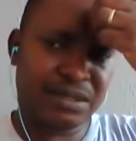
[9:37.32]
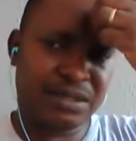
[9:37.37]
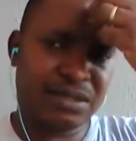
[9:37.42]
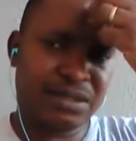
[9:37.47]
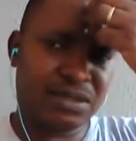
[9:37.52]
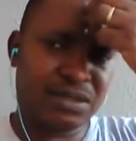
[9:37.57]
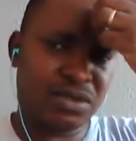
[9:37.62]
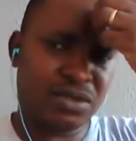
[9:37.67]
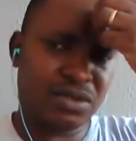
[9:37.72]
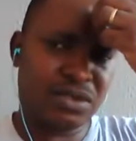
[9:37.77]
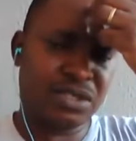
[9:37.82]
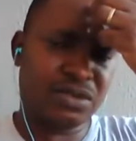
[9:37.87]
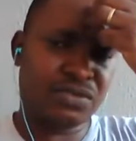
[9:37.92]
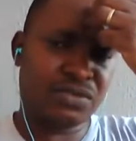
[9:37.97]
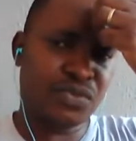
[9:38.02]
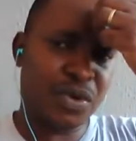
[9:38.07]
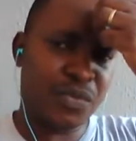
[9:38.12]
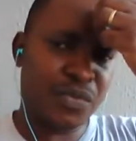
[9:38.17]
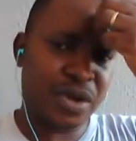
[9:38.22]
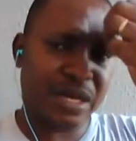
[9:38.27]
So it's
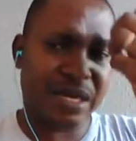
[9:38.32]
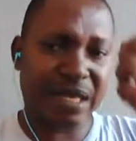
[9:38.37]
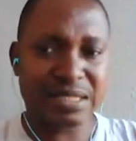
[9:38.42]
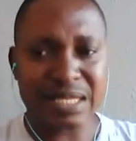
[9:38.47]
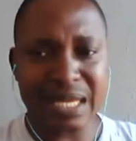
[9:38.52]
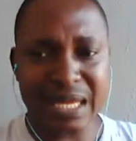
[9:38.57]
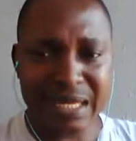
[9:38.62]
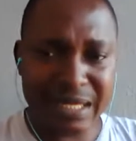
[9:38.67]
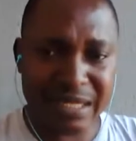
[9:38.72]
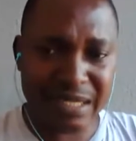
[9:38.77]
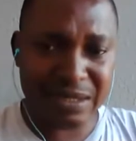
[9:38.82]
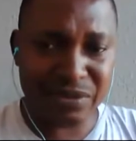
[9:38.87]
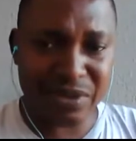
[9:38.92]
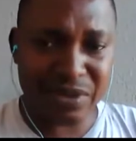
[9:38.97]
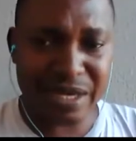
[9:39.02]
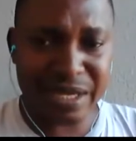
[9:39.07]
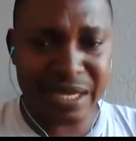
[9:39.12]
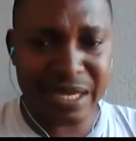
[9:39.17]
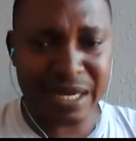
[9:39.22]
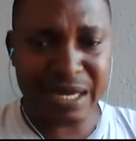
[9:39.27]
when we understand this
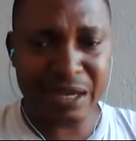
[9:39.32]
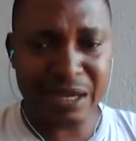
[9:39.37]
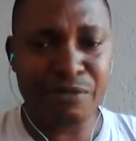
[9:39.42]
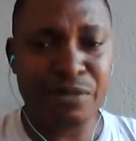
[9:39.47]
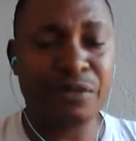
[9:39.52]
very area,